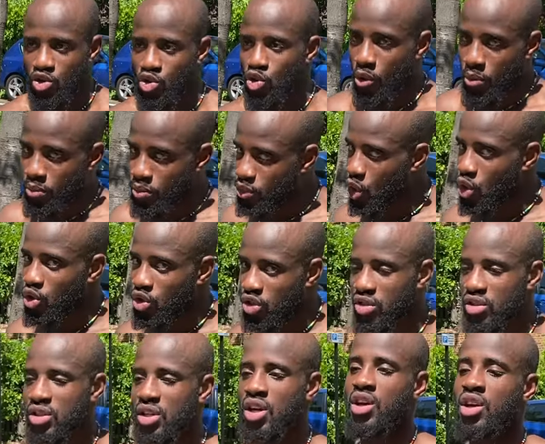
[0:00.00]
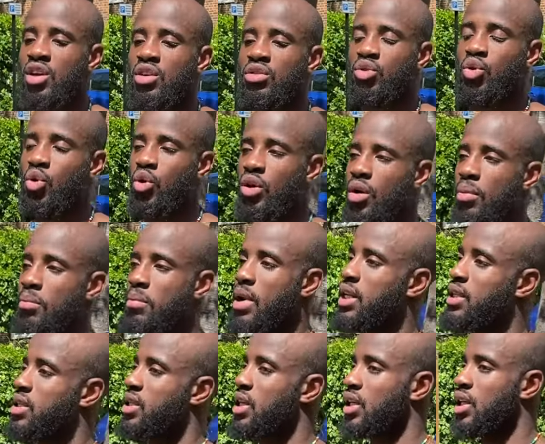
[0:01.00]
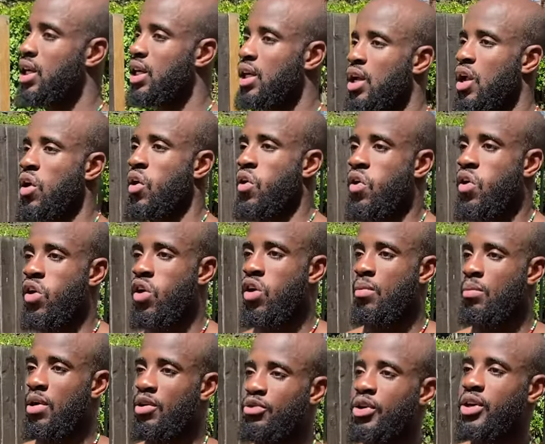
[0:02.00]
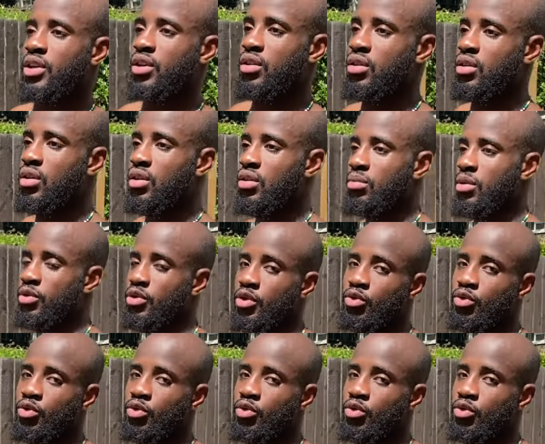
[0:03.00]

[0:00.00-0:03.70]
office job dons, doing a mad thing. Like, my friend,